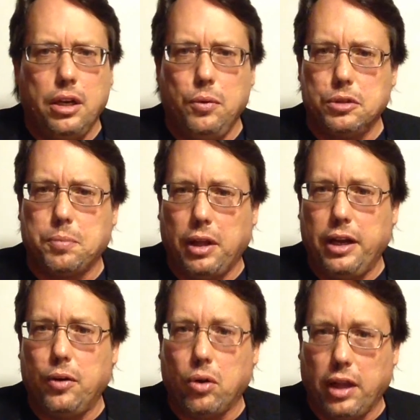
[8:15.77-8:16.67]
who was
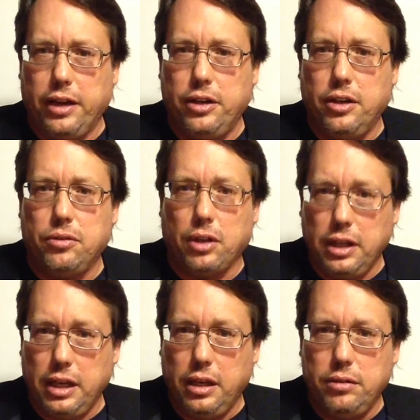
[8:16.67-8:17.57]
playing Orlando, the
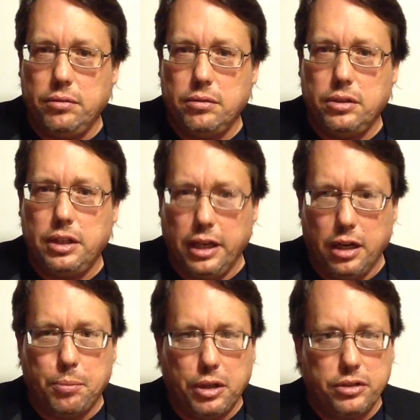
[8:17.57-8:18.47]
lead, to get
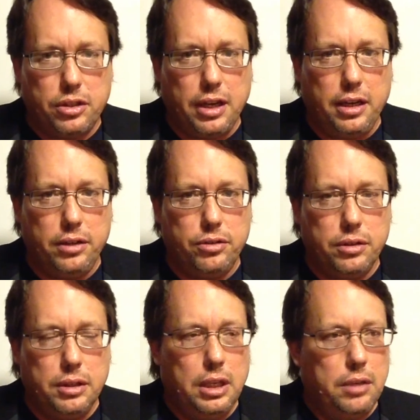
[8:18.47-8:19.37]
up on stage.
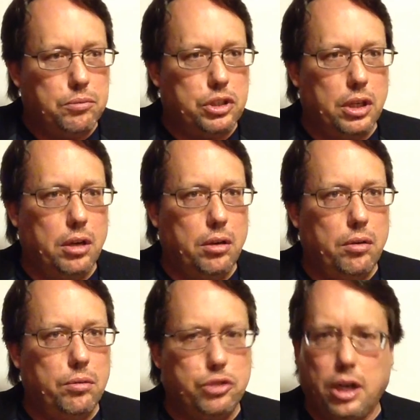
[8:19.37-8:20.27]

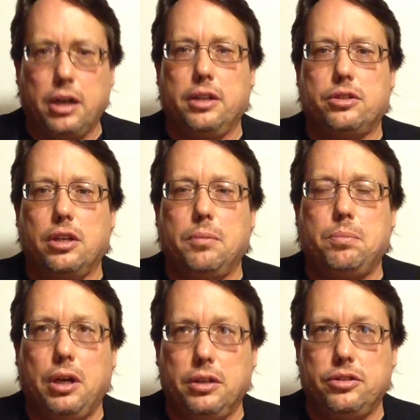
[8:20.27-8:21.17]
So John gets
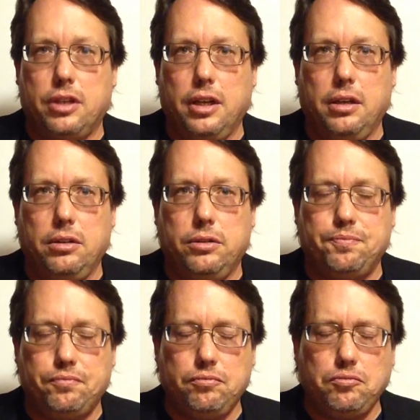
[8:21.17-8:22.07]
up on stage.
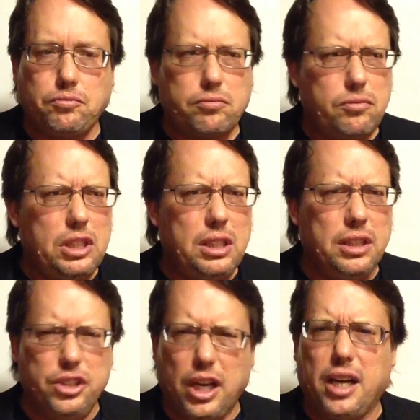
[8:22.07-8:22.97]

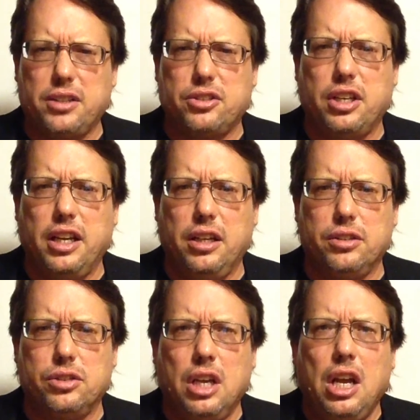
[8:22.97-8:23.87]
Doc
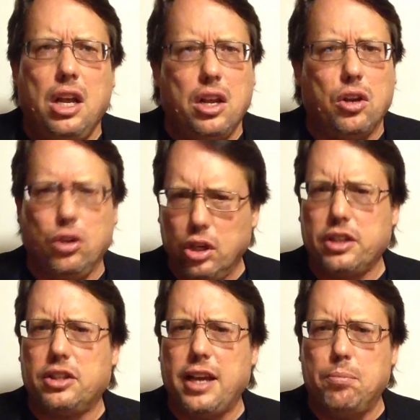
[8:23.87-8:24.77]
says, look
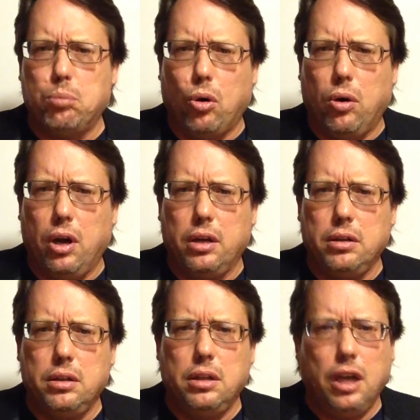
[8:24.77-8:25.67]
at that boy
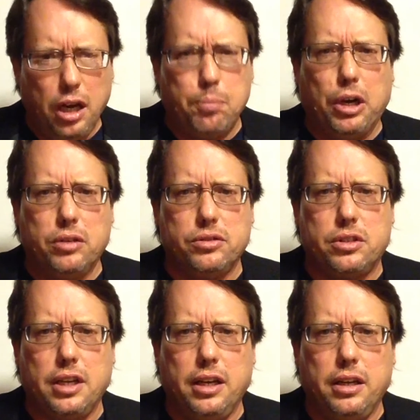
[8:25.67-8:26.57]
up on
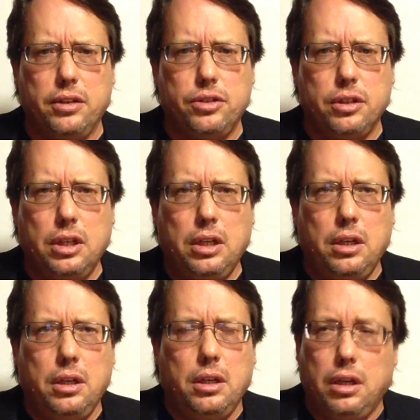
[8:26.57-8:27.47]
stage.
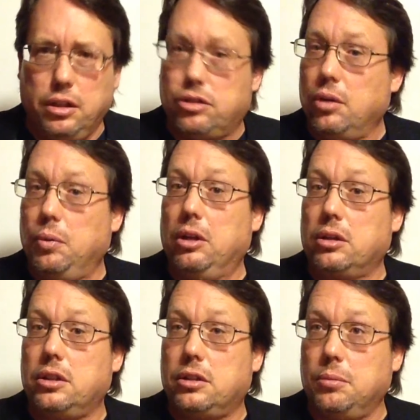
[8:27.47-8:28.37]
And so we
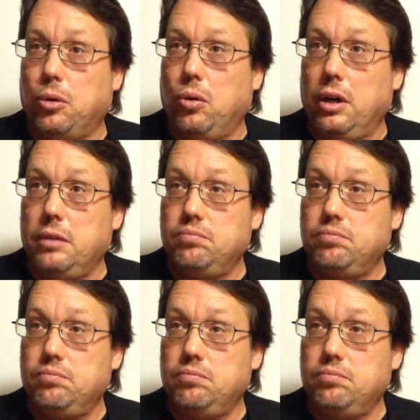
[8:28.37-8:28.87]
looked at the boy.